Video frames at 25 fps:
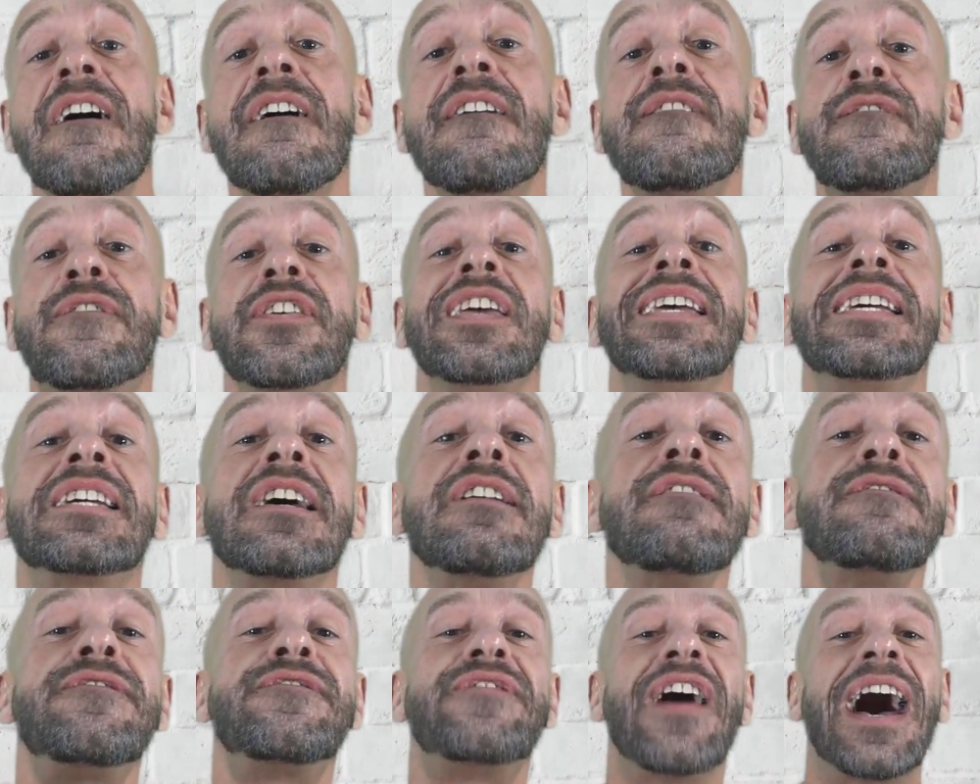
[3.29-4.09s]

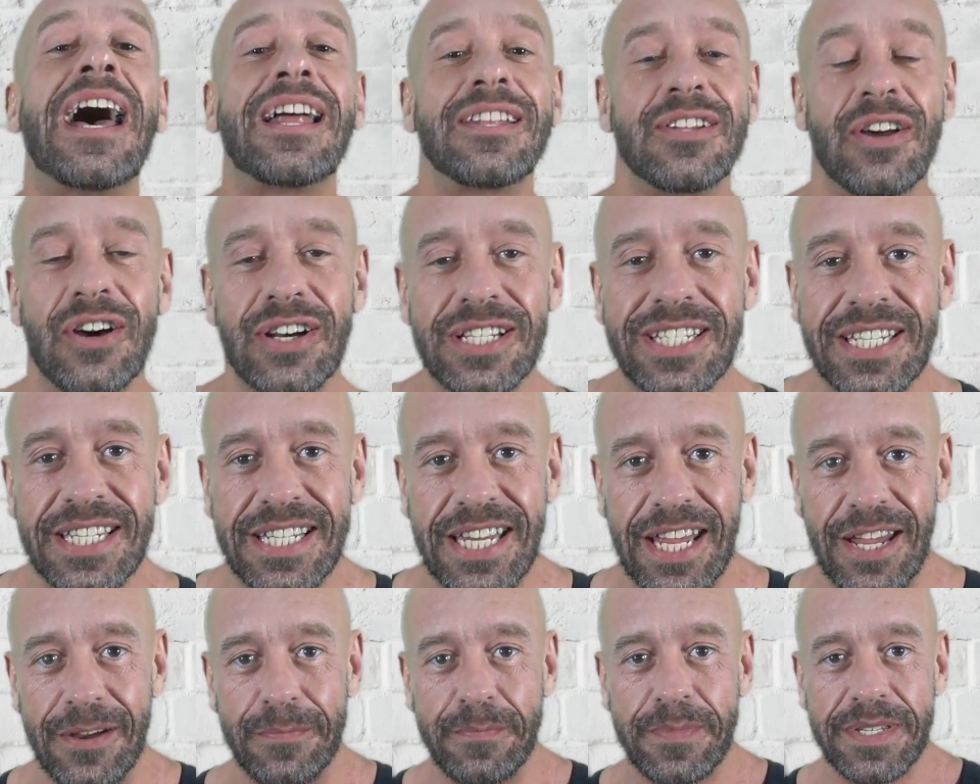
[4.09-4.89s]
vegan fat loss
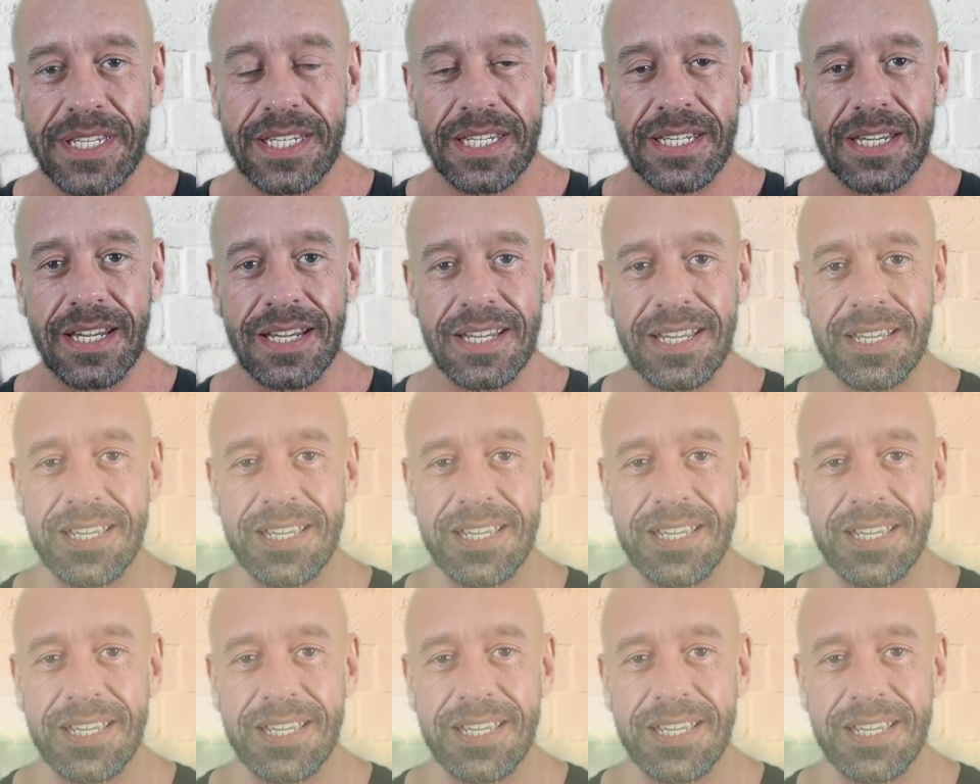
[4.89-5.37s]
tips.